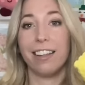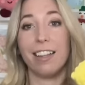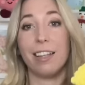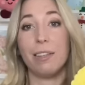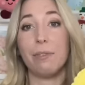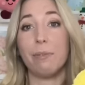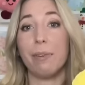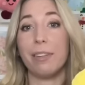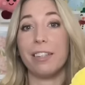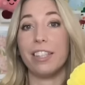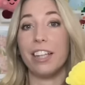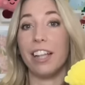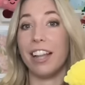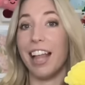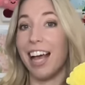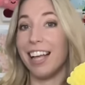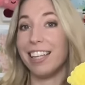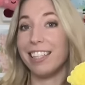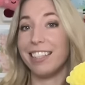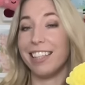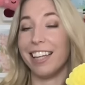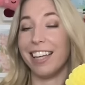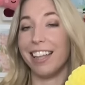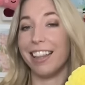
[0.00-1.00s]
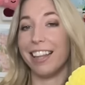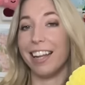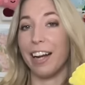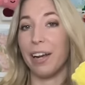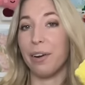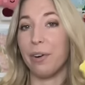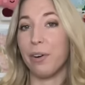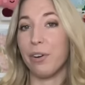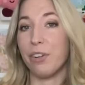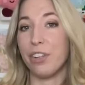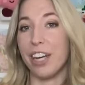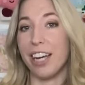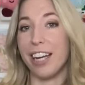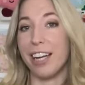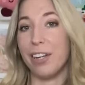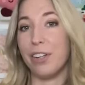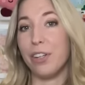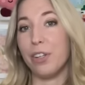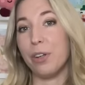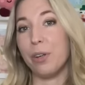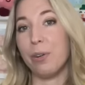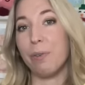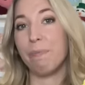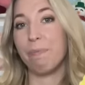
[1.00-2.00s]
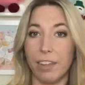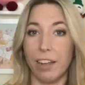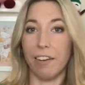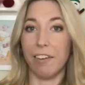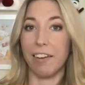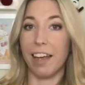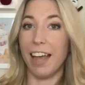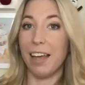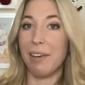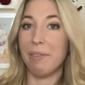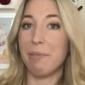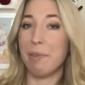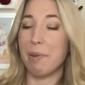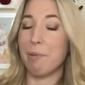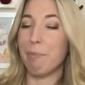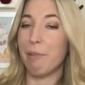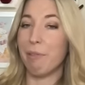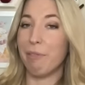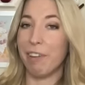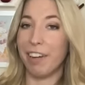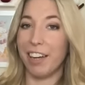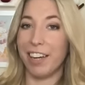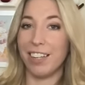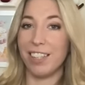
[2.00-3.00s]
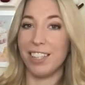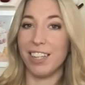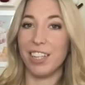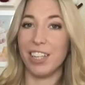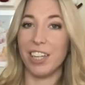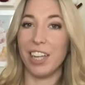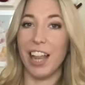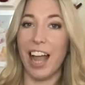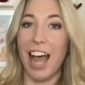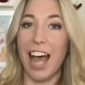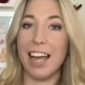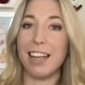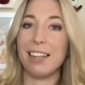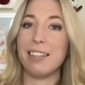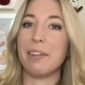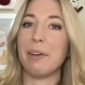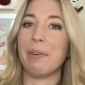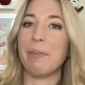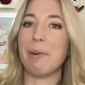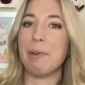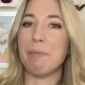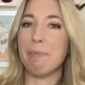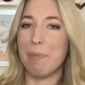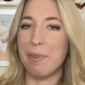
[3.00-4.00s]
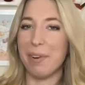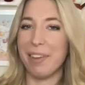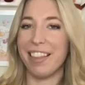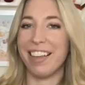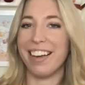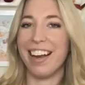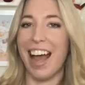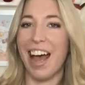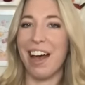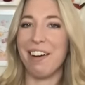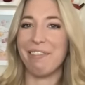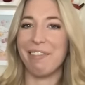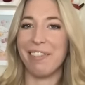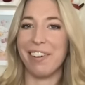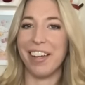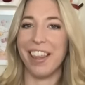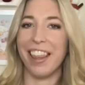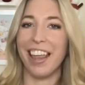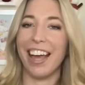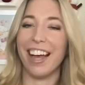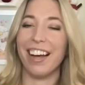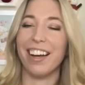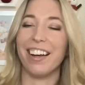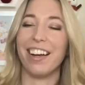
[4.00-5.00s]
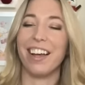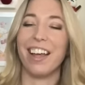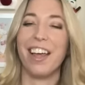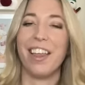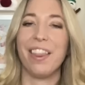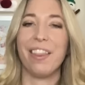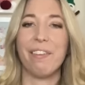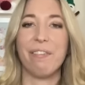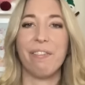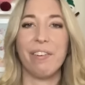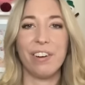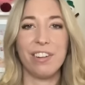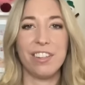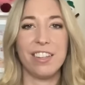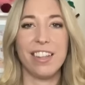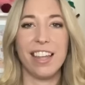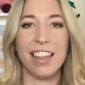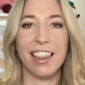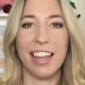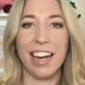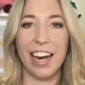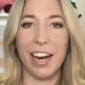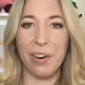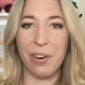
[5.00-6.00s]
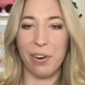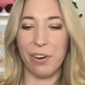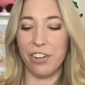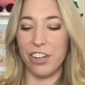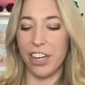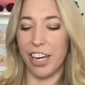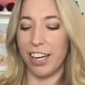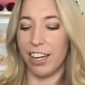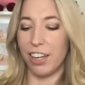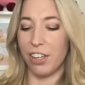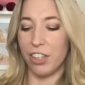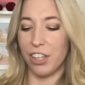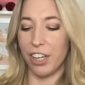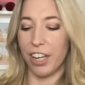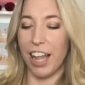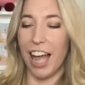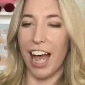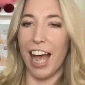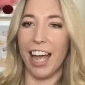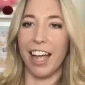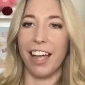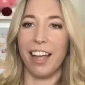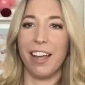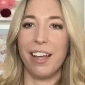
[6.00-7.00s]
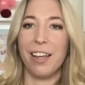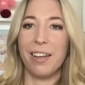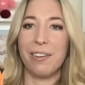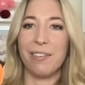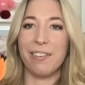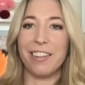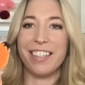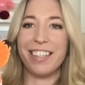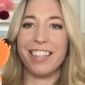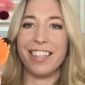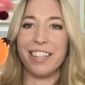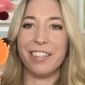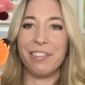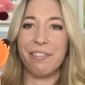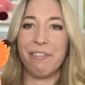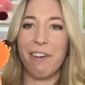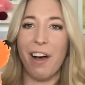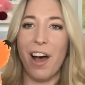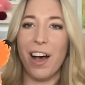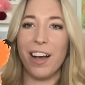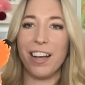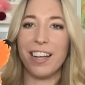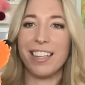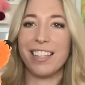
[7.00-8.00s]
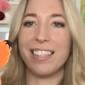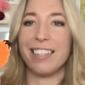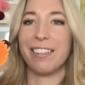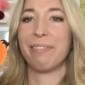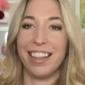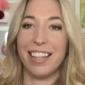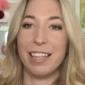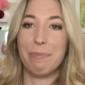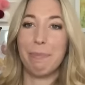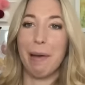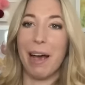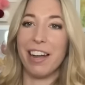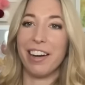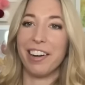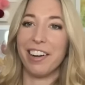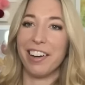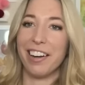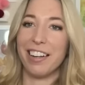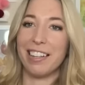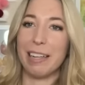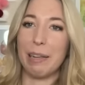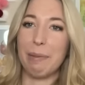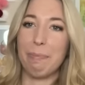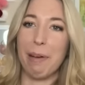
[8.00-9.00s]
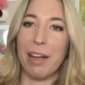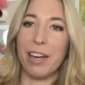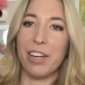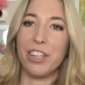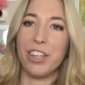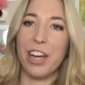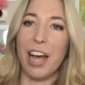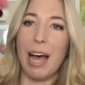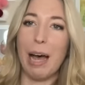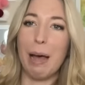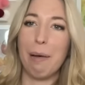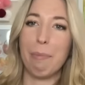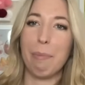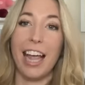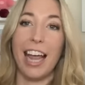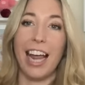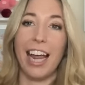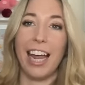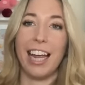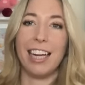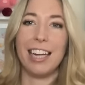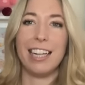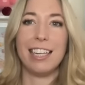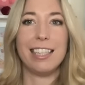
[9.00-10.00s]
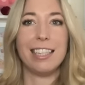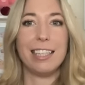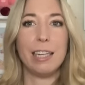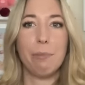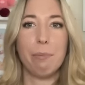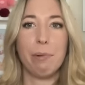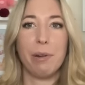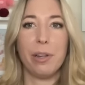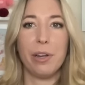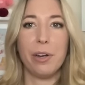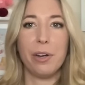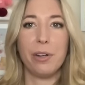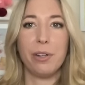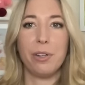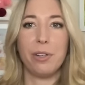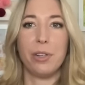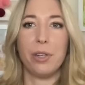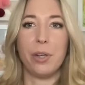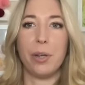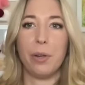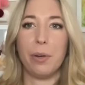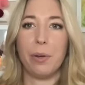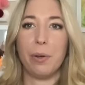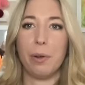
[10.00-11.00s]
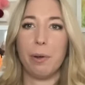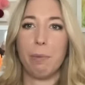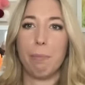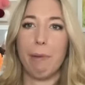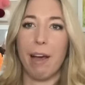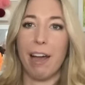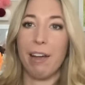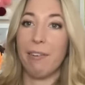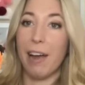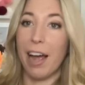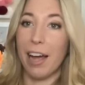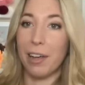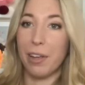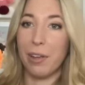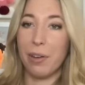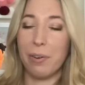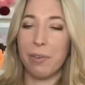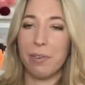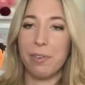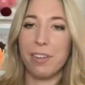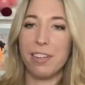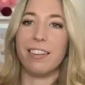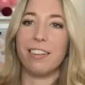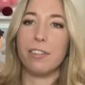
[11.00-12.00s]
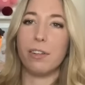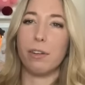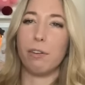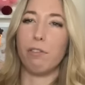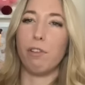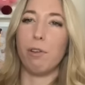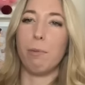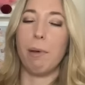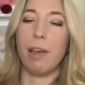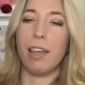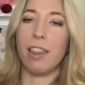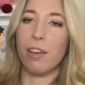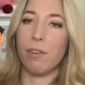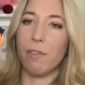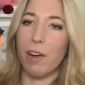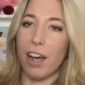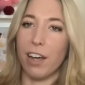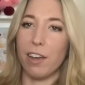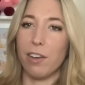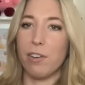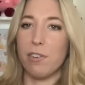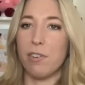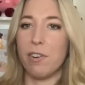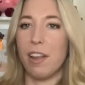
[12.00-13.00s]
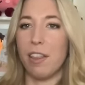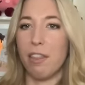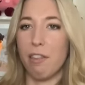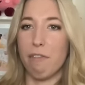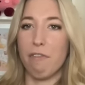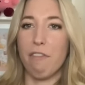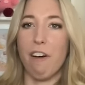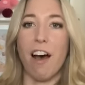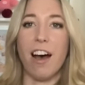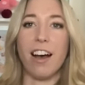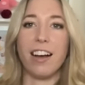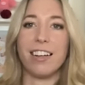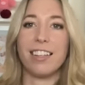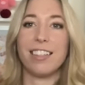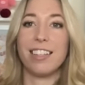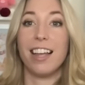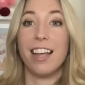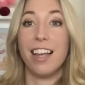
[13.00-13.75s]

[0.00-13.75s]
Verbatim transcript: This was the last thing that I crocheted in June. Okay, we're moving into July, so we're more than halfway there. The first thing that I crocheted in July is this fox. This pattern is in my shop and it's similar to my raccoon. So if you make the raccoon and the fox,